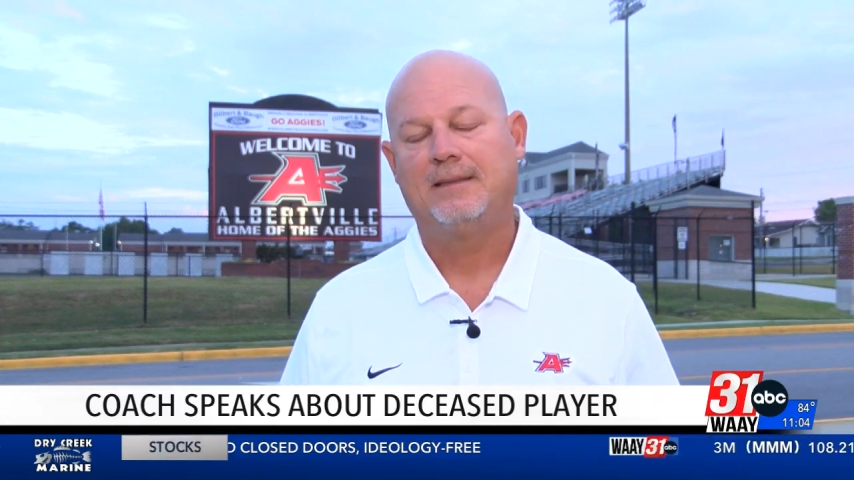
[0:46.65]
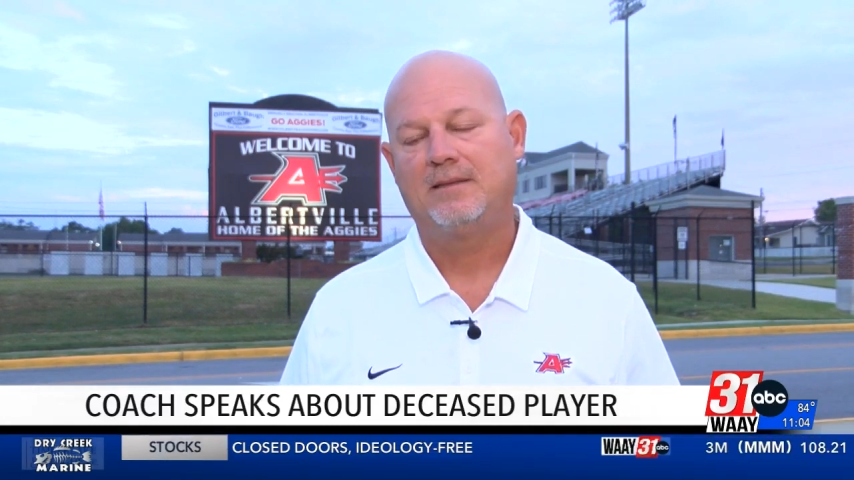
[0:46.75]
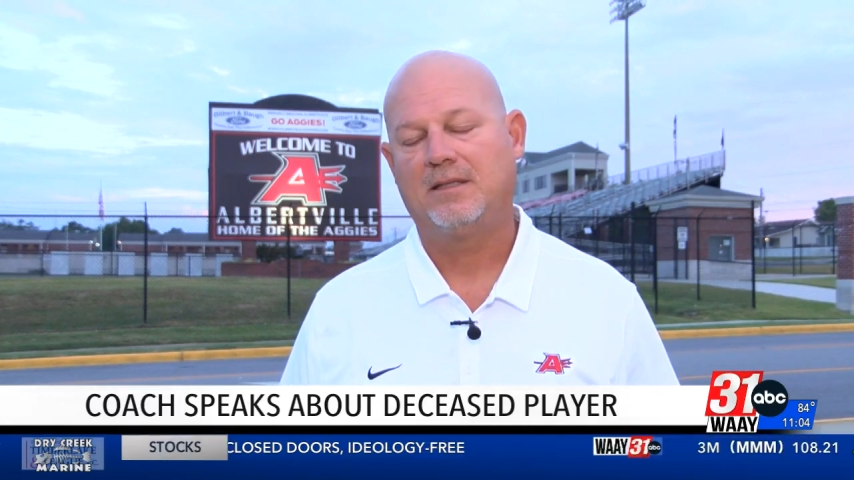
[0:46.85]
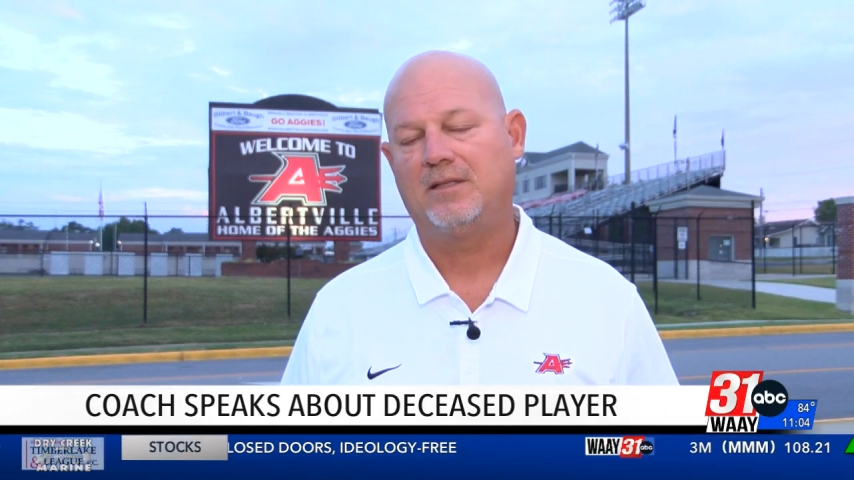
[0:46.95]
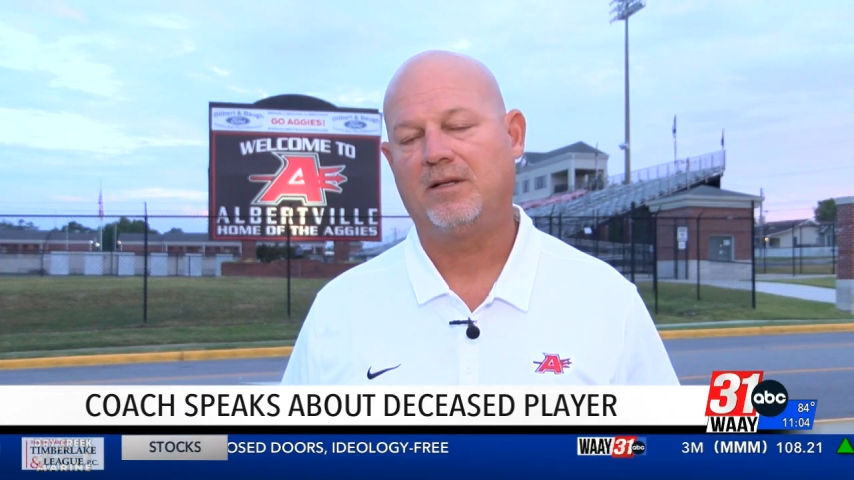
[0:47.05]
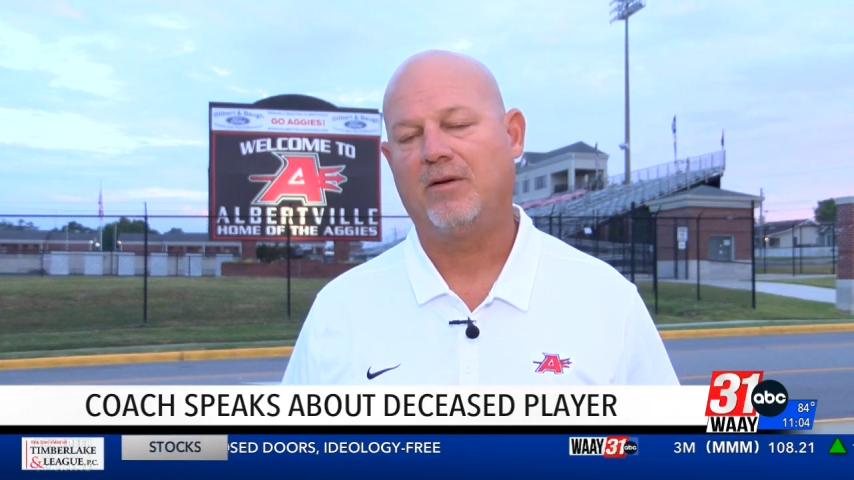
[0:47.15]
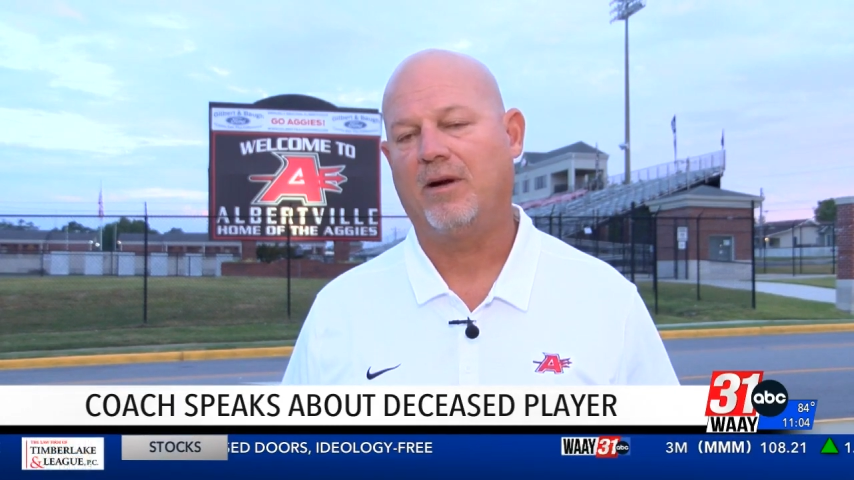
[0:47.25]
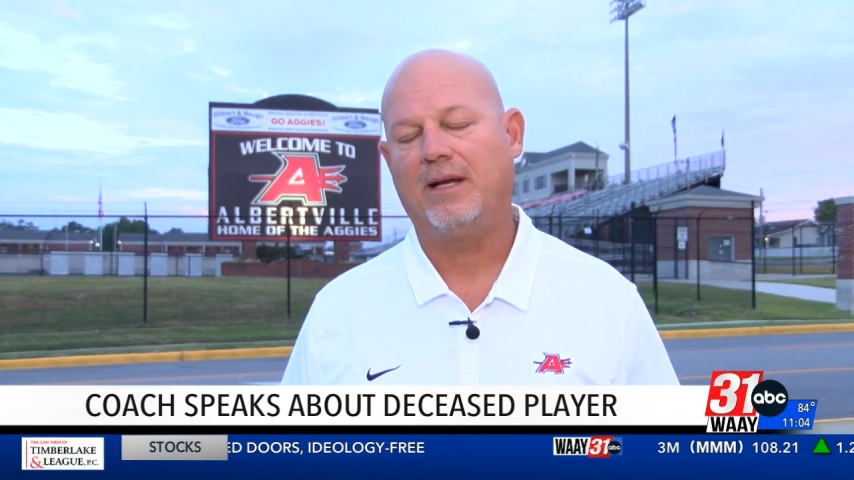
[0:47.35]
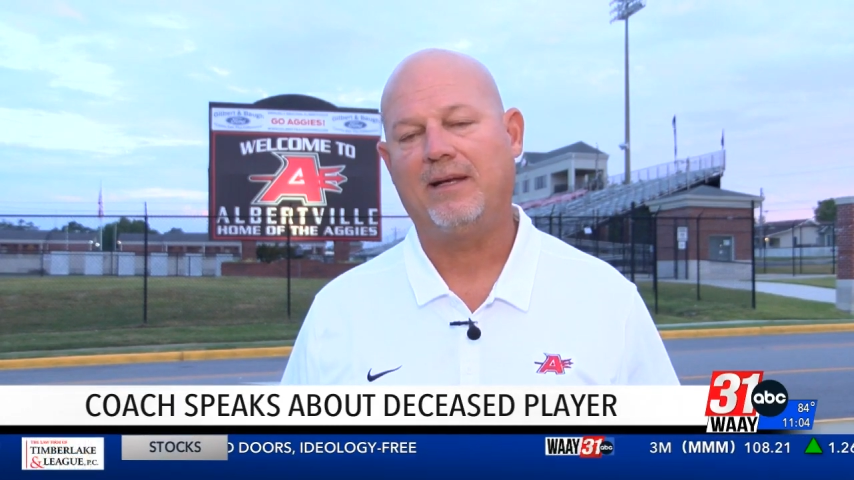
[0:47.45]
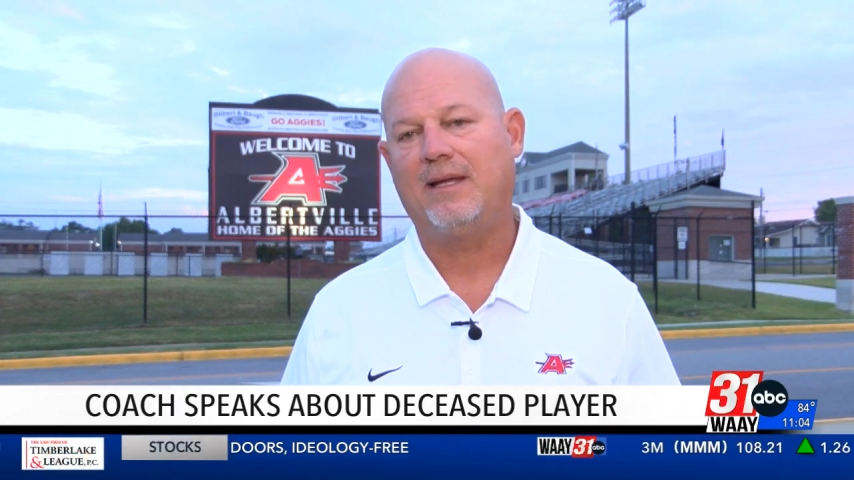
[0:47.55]
such a
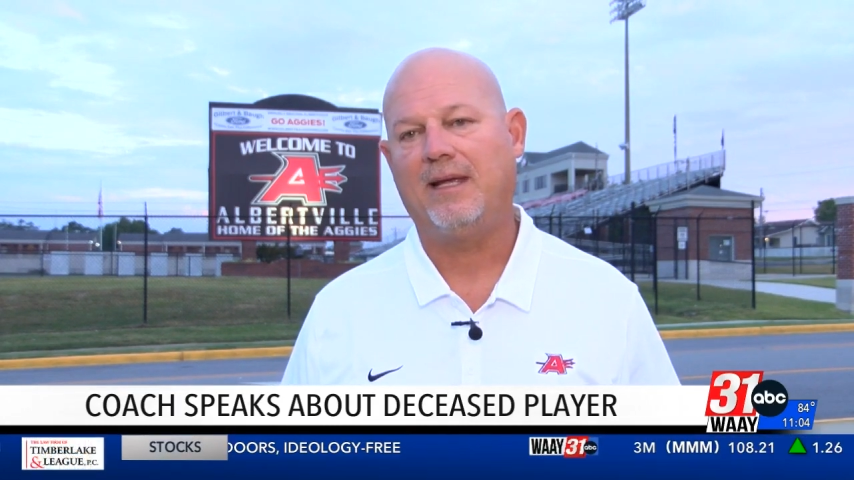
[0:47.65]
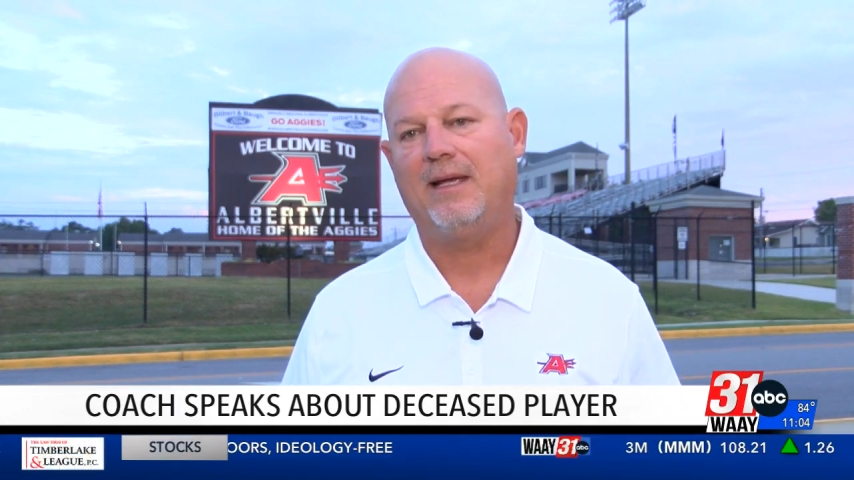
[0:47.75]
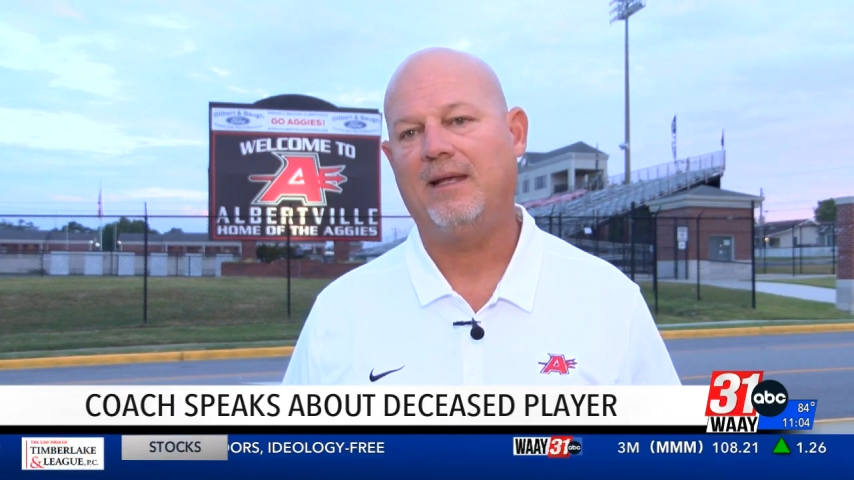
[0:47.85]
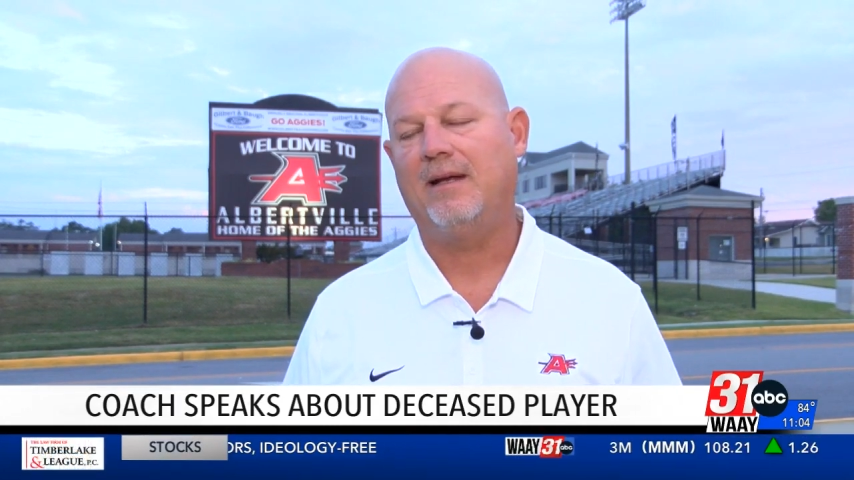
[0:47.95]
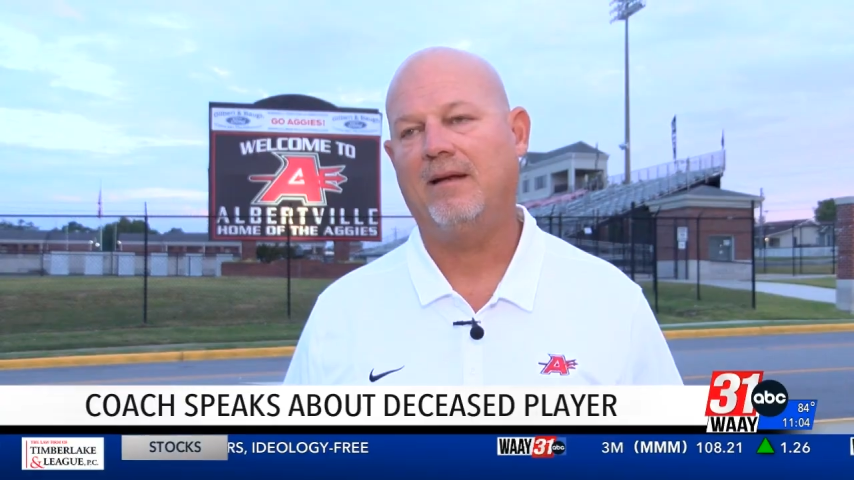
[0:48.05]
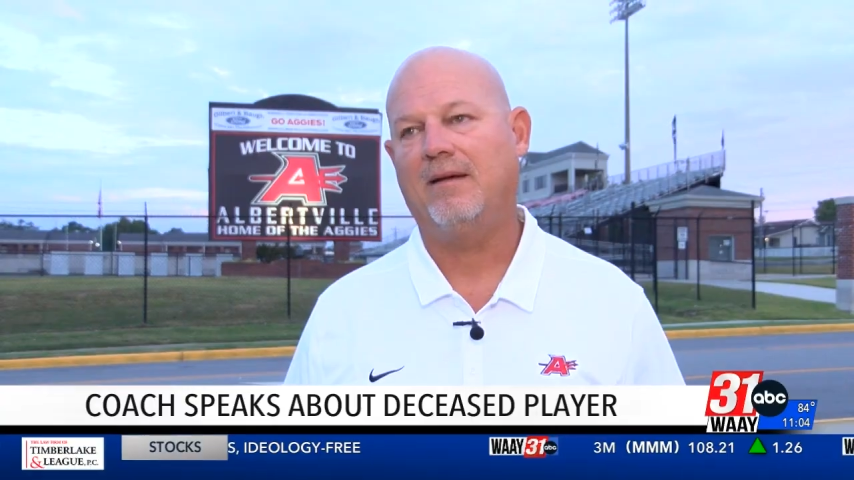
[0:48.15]
great kid.